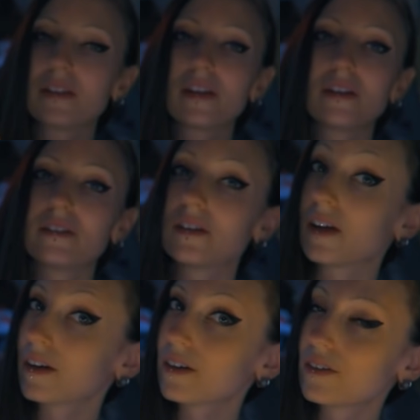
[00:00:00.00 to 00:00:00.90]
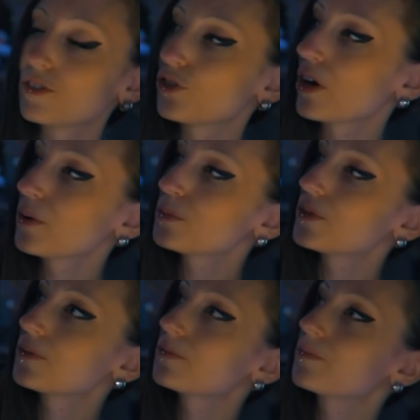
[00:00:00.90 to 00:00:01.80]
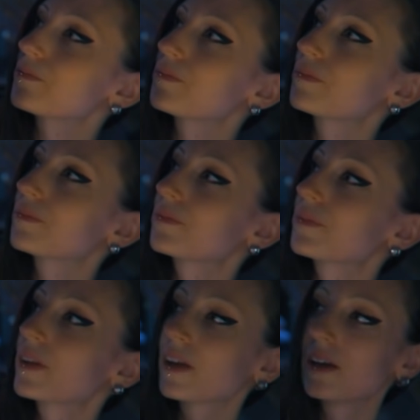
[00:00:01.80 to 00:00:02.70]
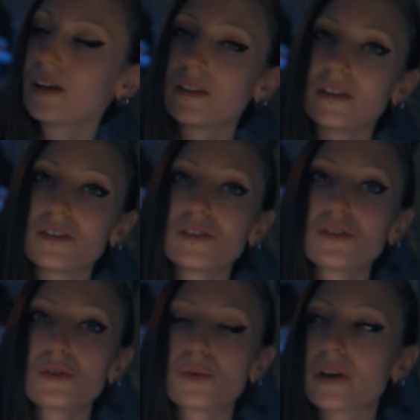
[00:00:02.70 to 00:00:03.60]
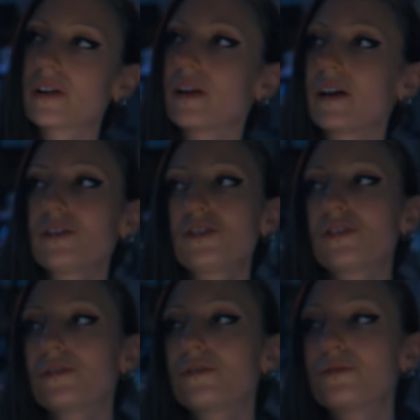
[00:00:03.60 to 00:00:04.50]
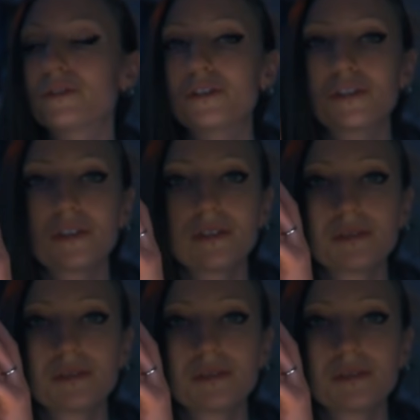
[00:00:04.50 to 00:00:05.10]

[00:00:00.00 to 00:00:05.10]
the neck straps. This is the quick latch function.